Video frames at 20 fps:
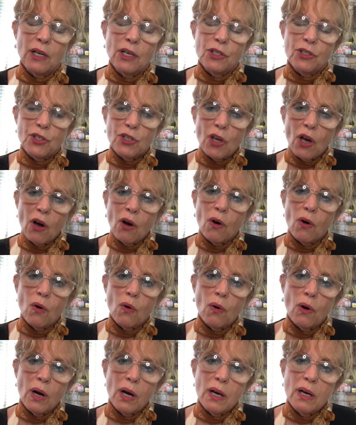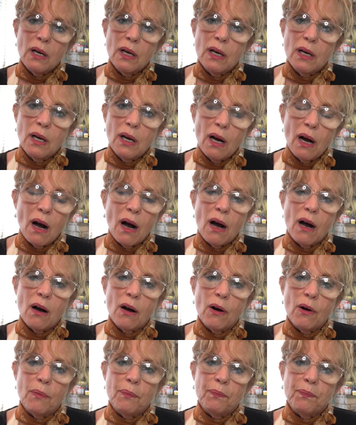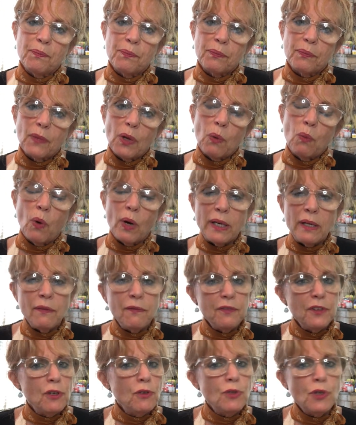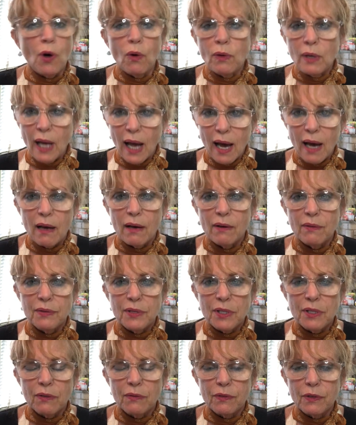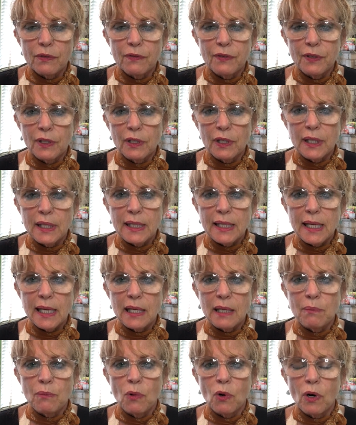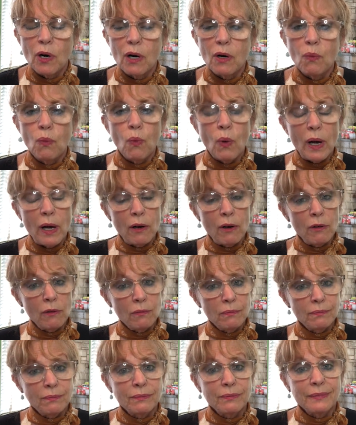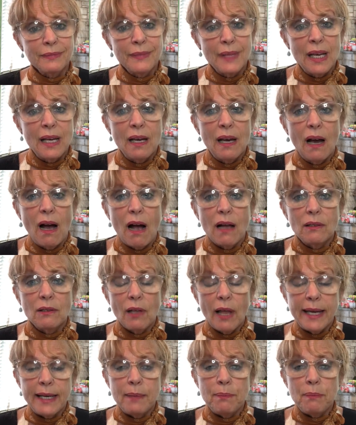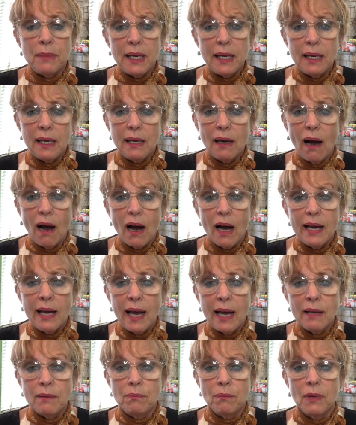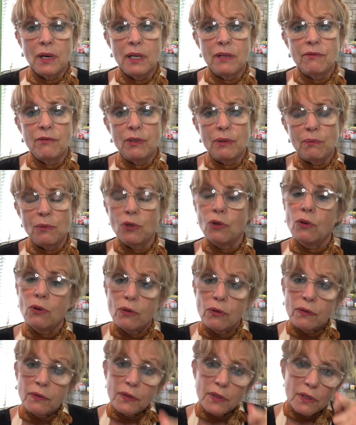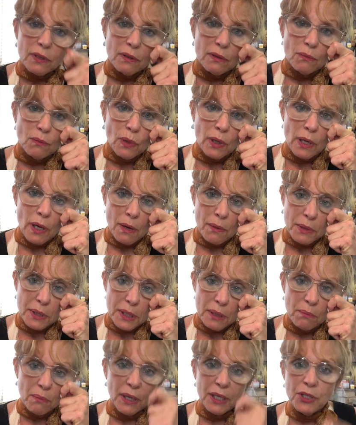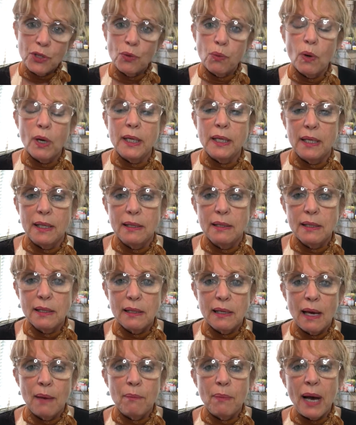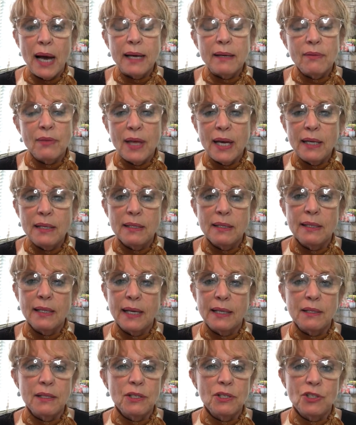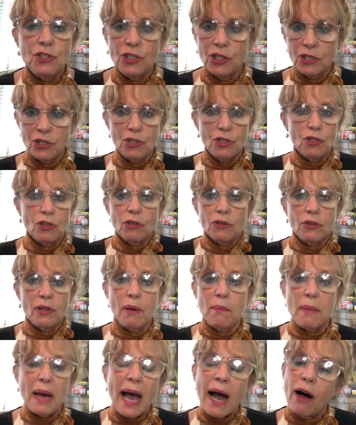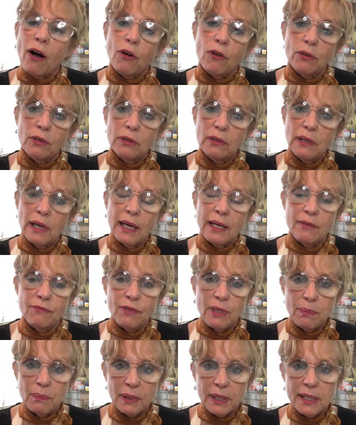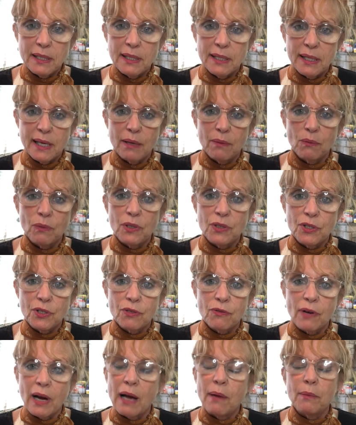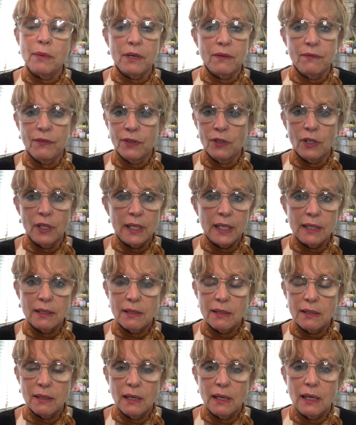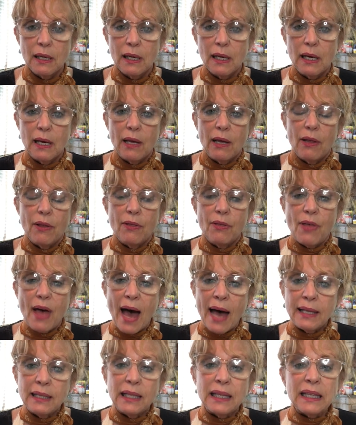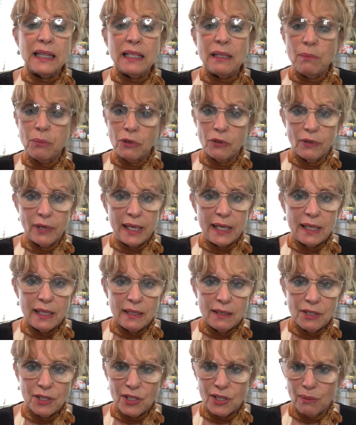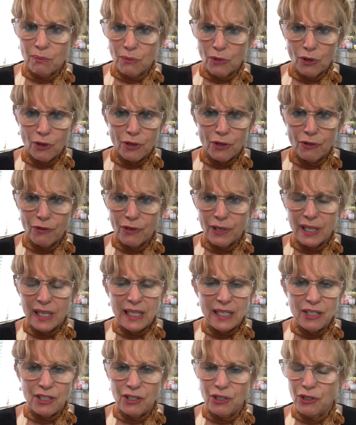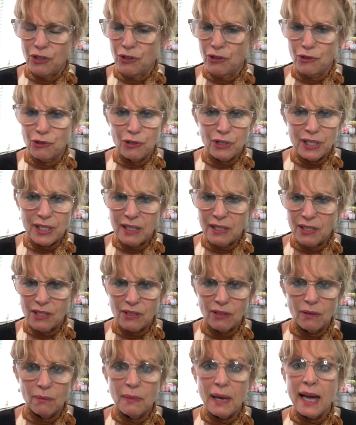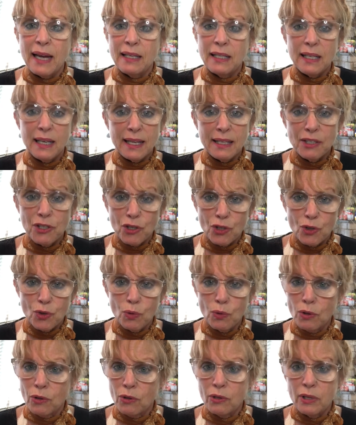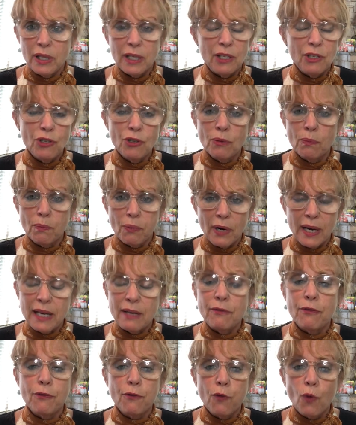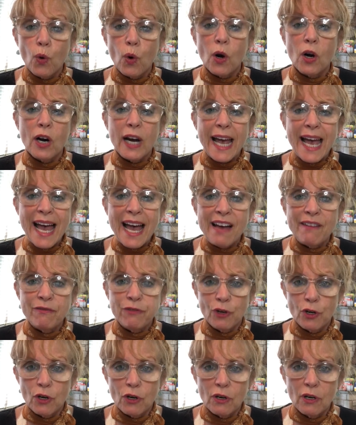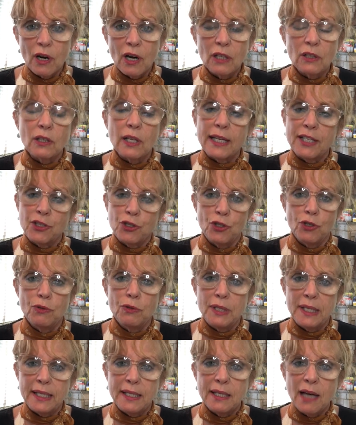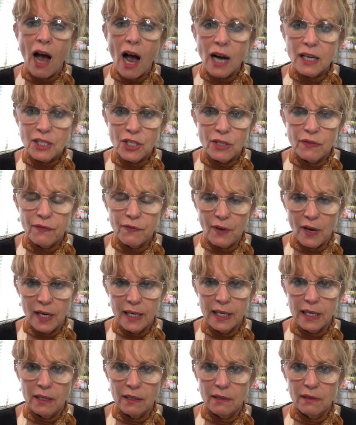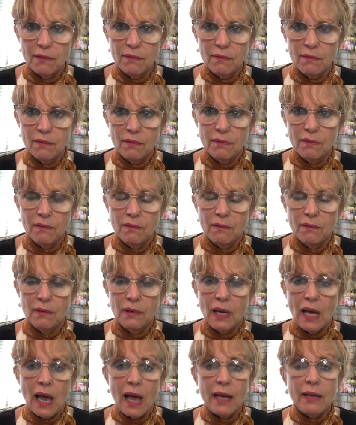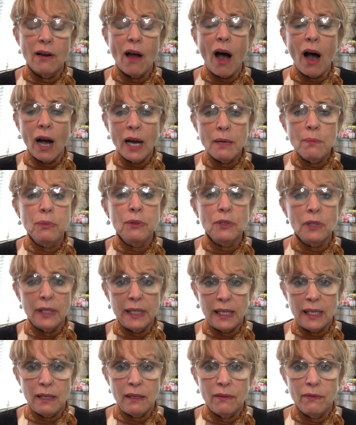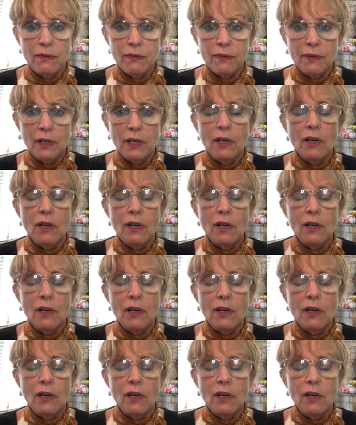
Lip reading: So what if you don't have silver fillings anymore? Well, like me, I had mine removed when I was in my 20s, and back then dentists just took them out and replaced them with ceramic fillings. That liberated some mercury into your system, and it gets stored in your brain forever unless you detoxify it. And I believe